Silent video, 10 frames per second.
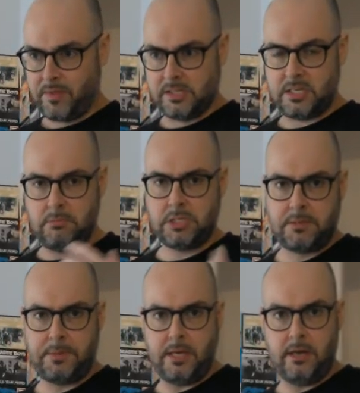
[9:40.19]
seems to
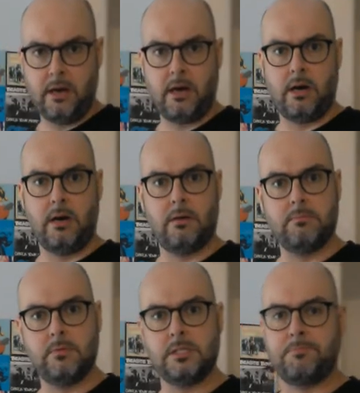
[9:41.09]
be
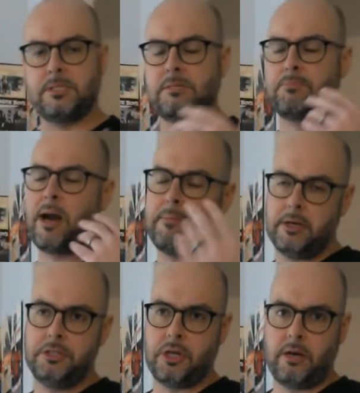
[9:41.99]
um,
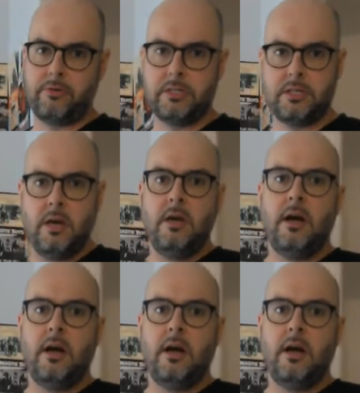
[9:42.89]
primary genres